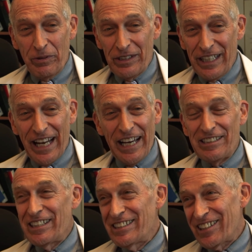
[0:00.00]
we're in the
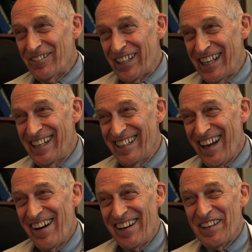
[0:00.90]
nineties already,
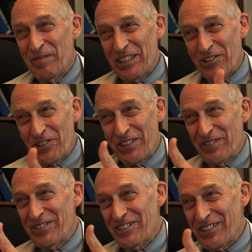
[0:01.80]
but it's sort
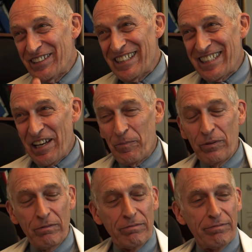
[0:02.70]
of an
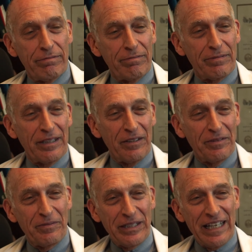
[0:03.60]
example.
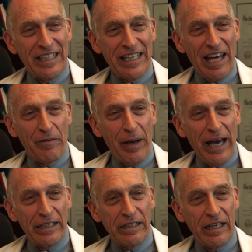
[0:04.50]
We got the data
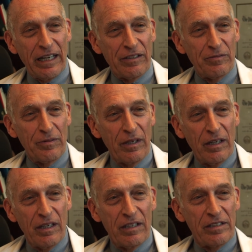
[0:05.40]
back and
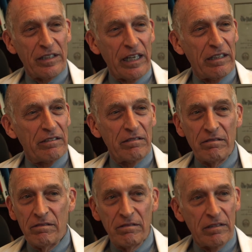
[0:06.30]
said,
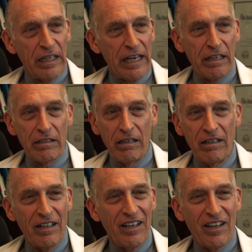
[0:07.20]
hey,
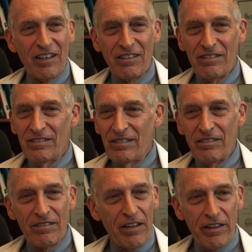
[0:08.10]

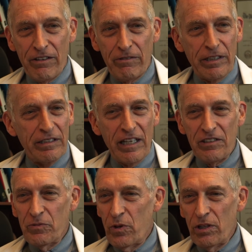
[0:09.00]
the theory
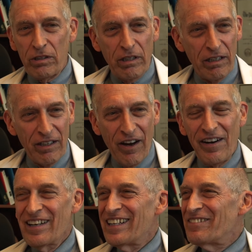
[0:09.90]
doesn't work.
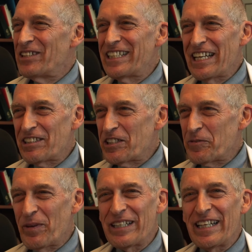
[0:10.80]
We can't
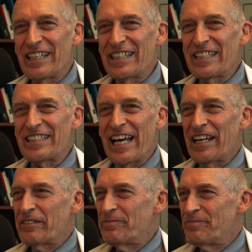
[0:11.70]
explain any of this
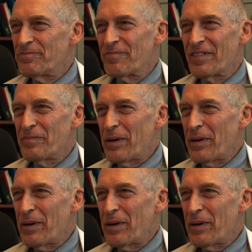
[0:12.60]
data mm-hmm.